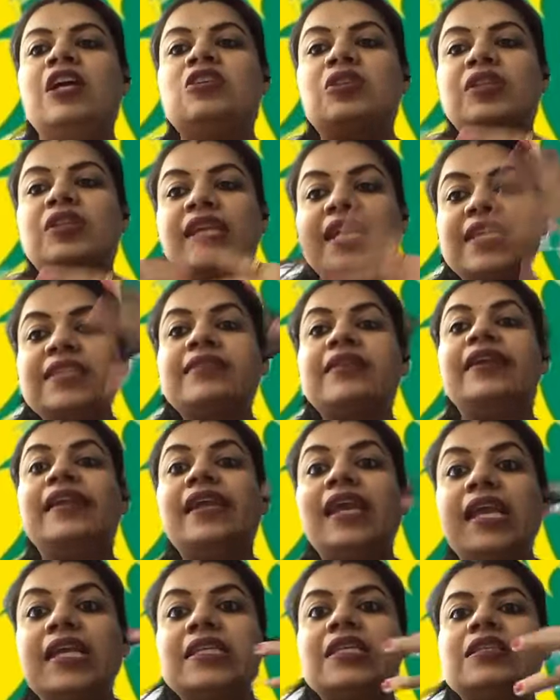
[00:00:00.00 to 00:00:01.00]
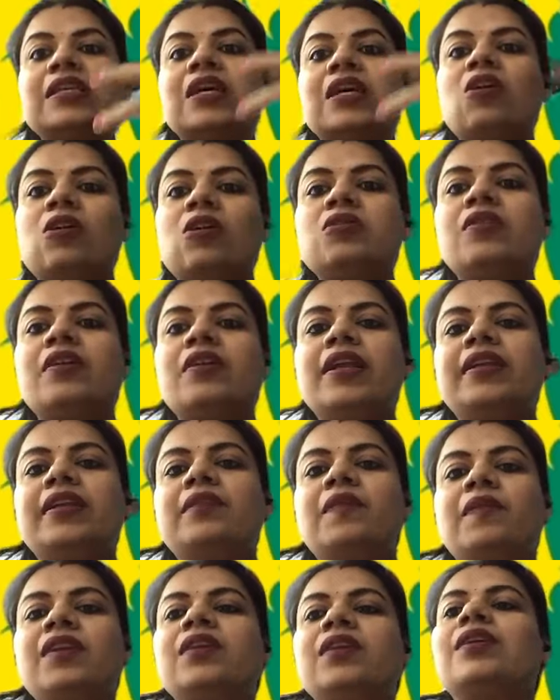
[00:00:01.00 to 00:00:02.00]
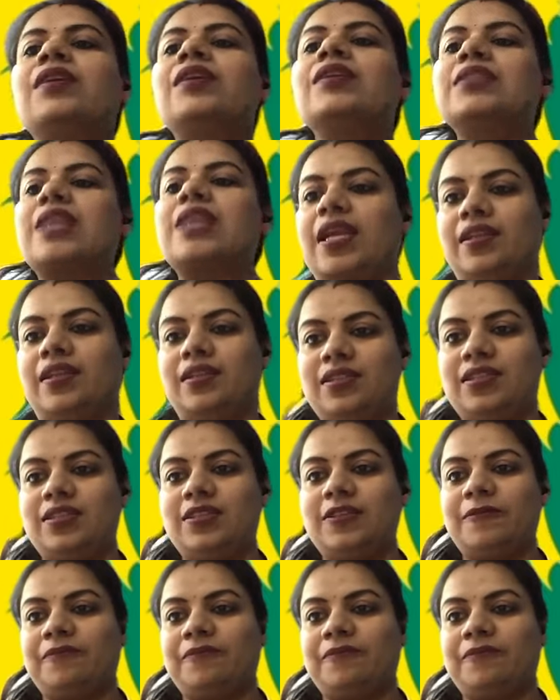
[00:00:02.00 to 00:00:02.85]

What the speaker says: So these radiations are also related with science.